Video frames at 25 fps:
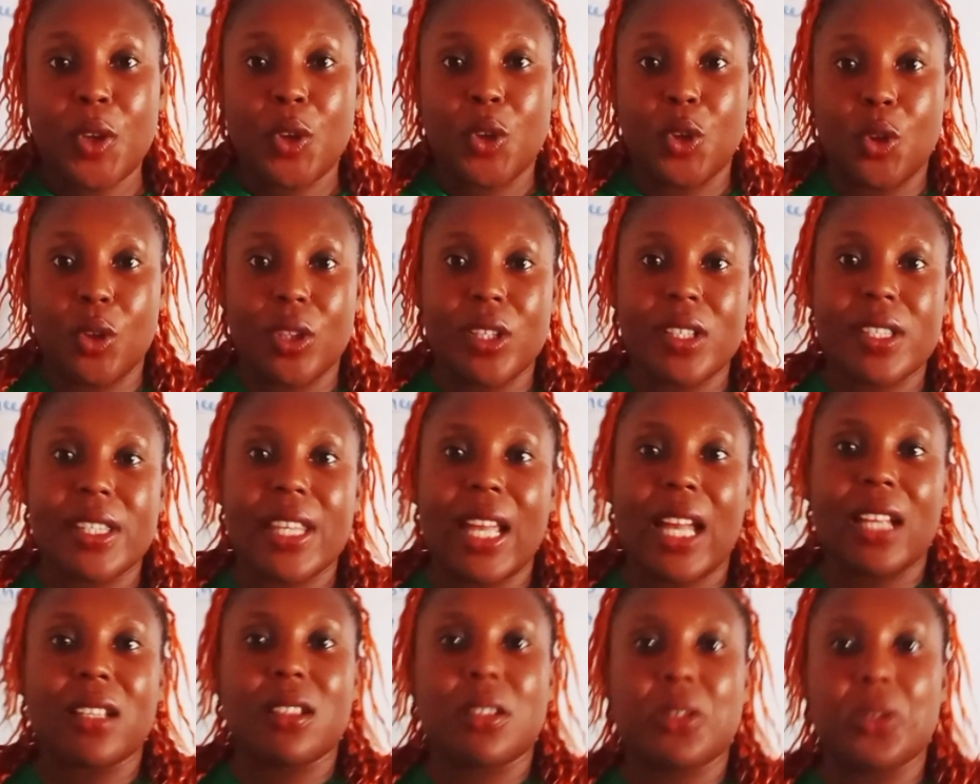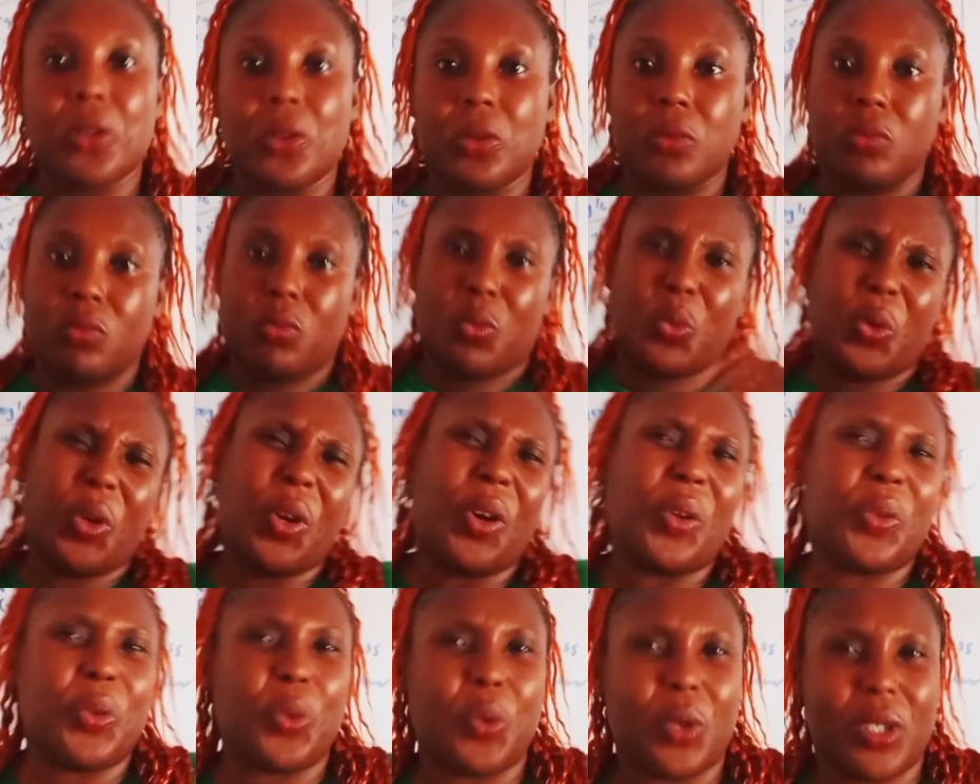You understand? So we
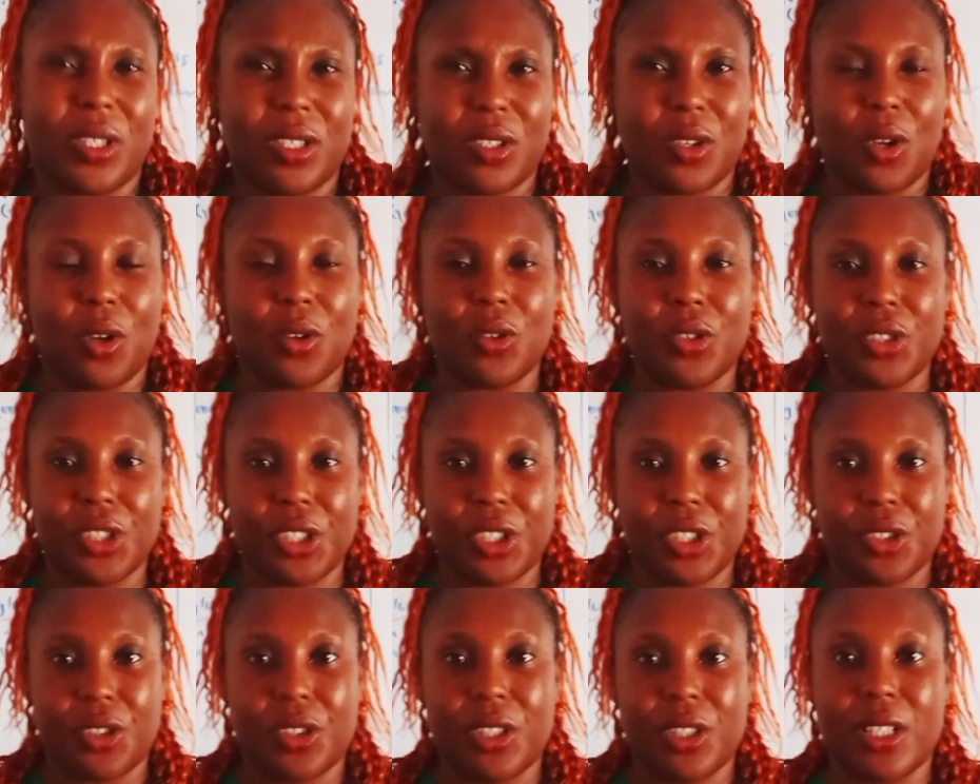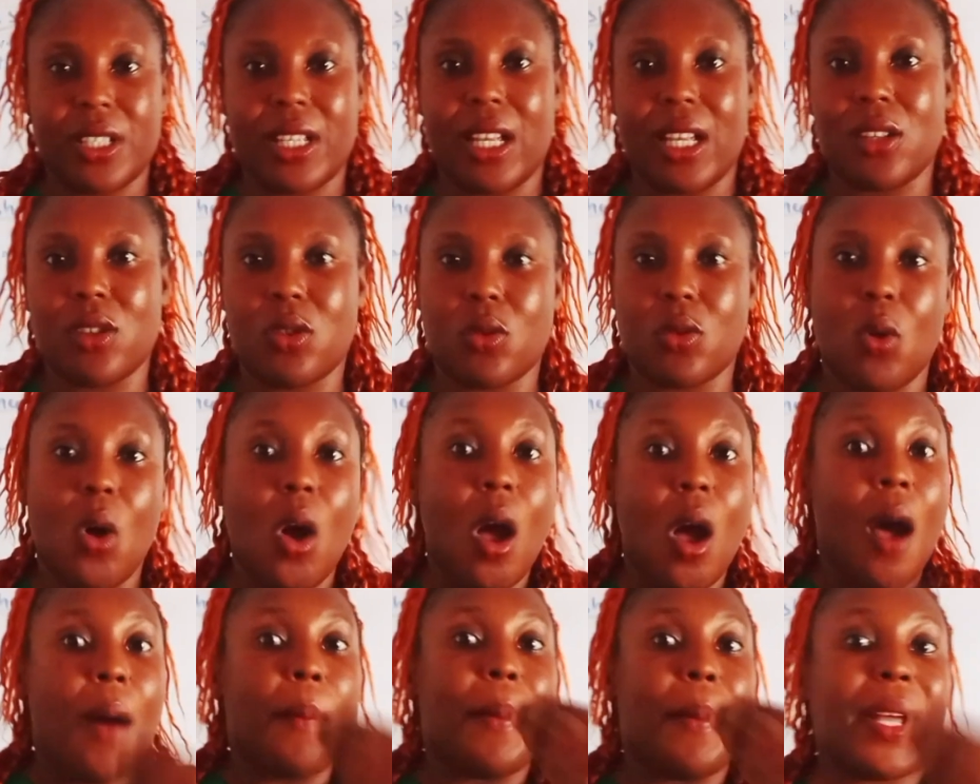all know what is Google Sheet. You understand? So
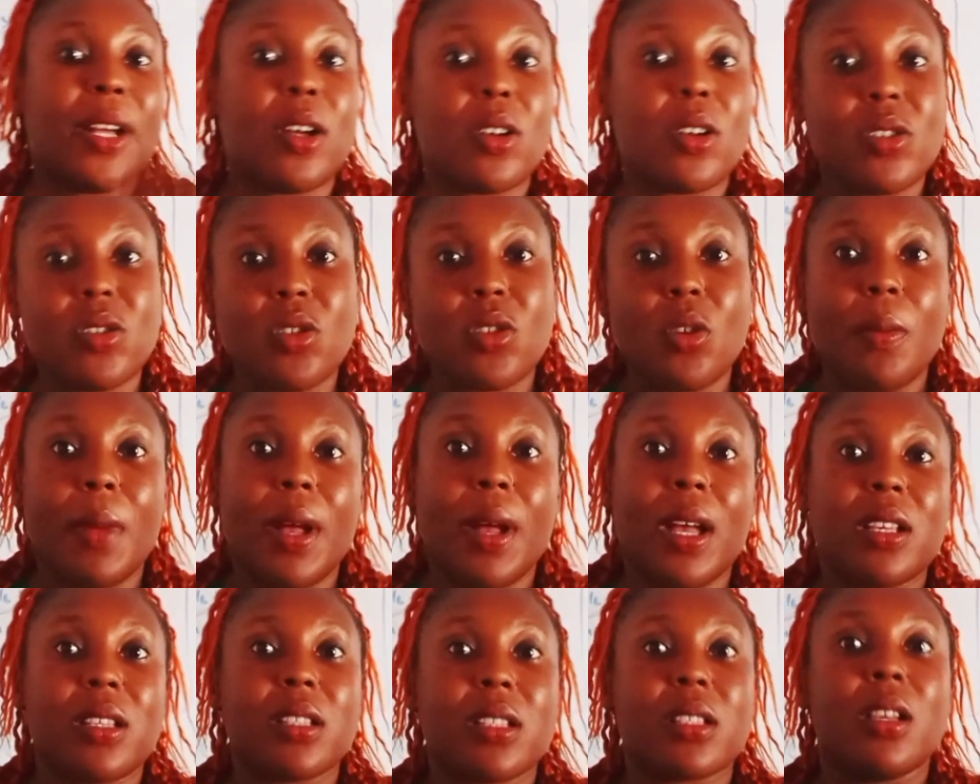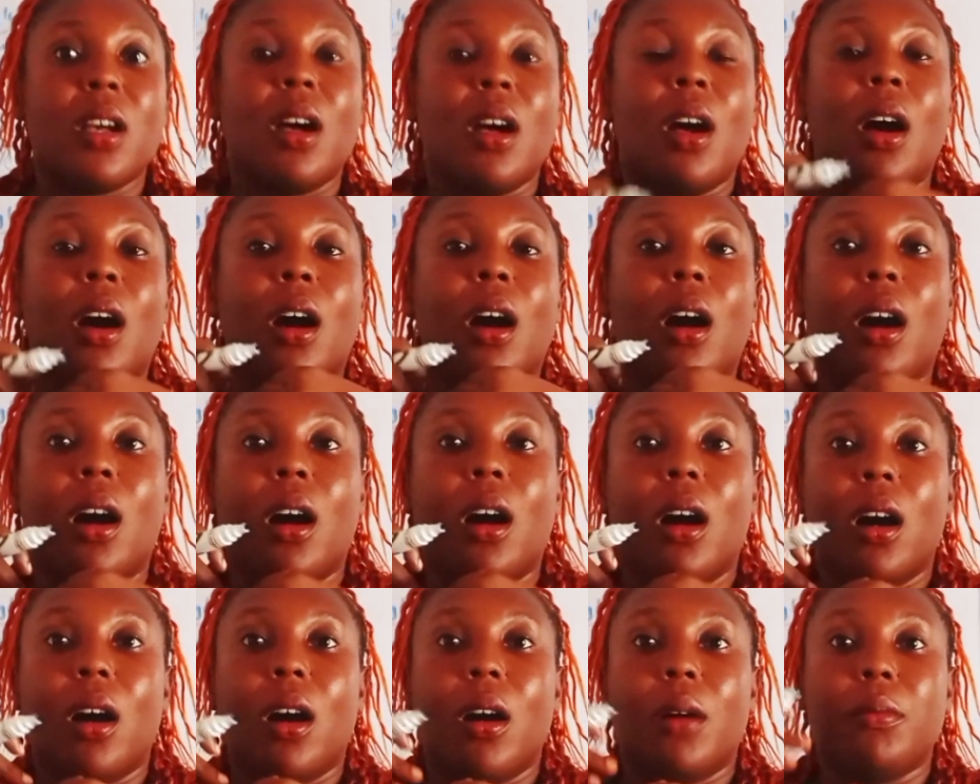my customers
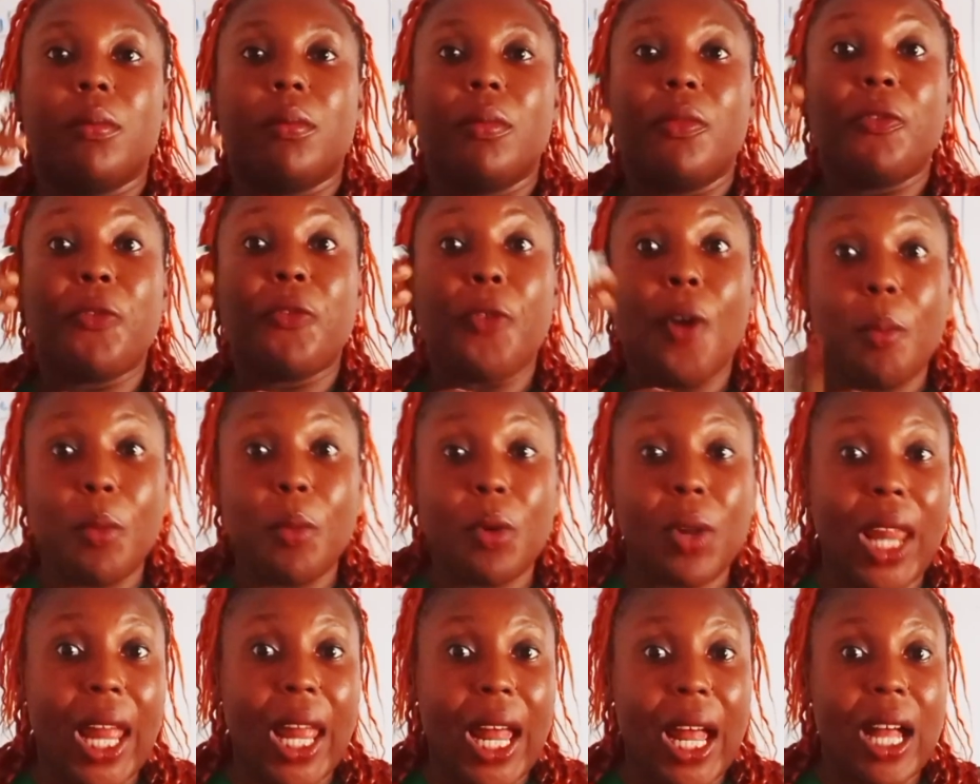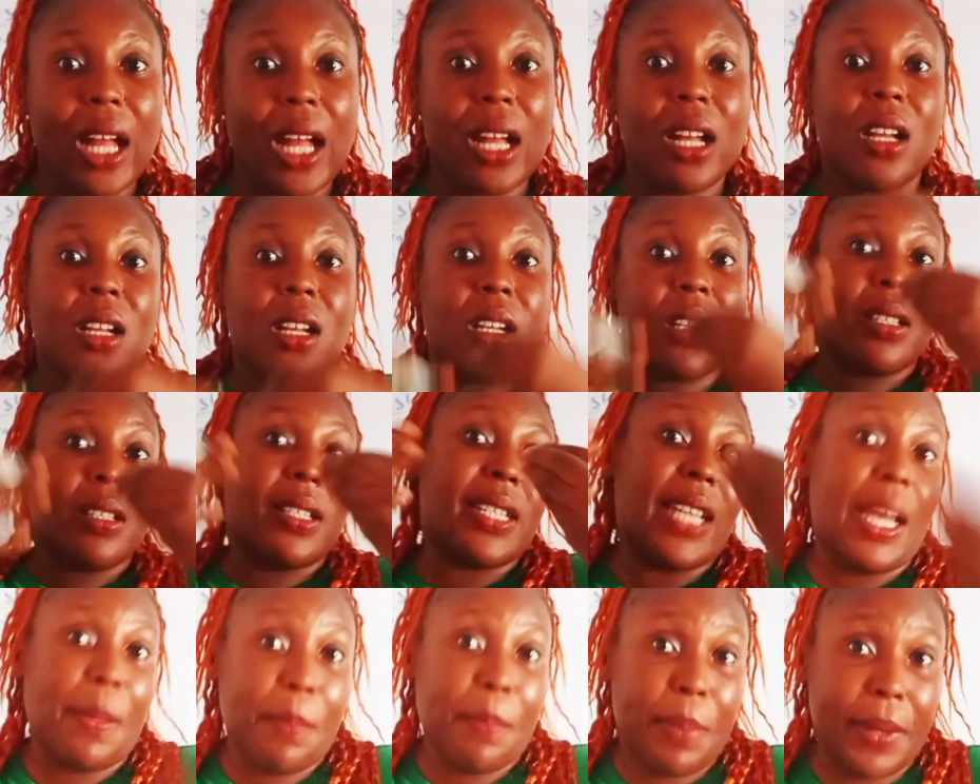formula
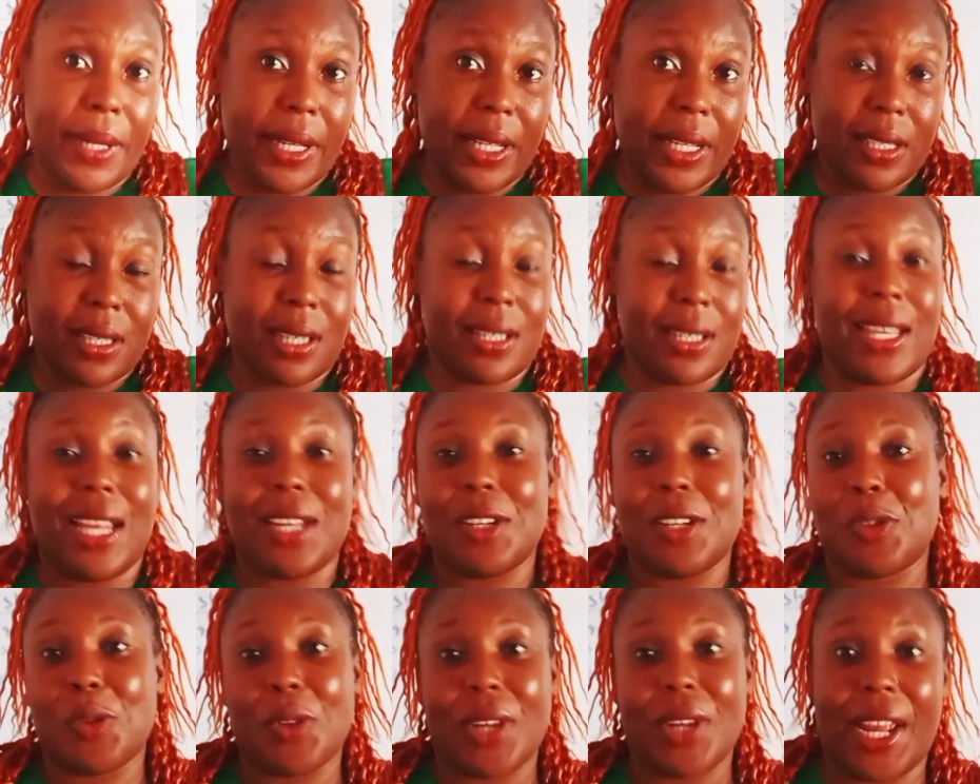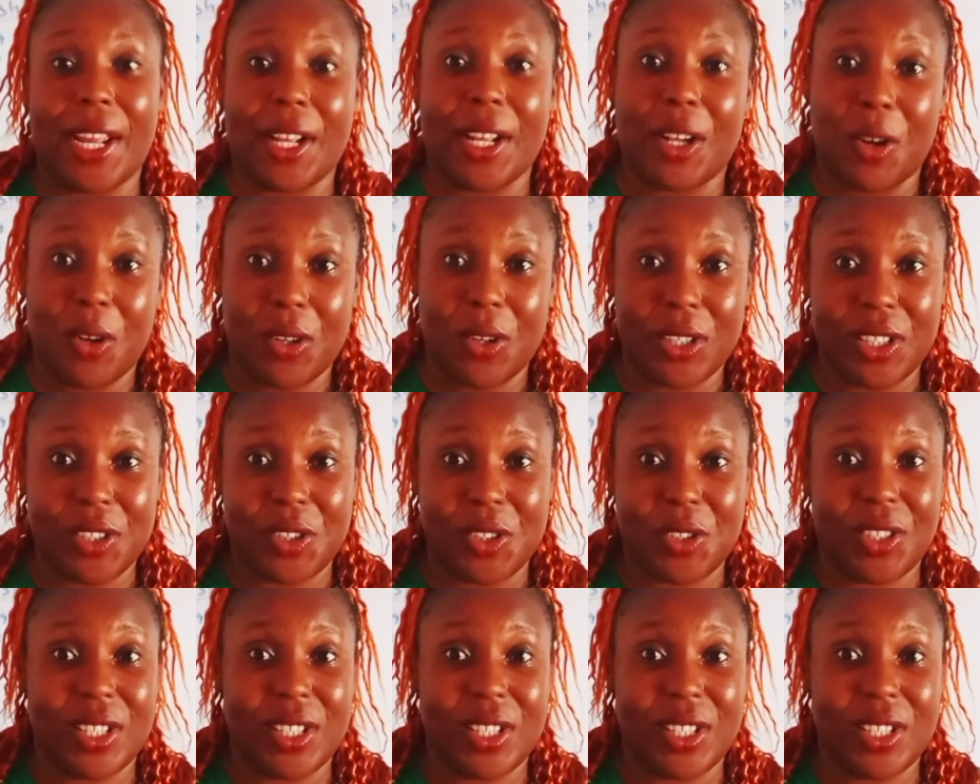template. That is what I call it. You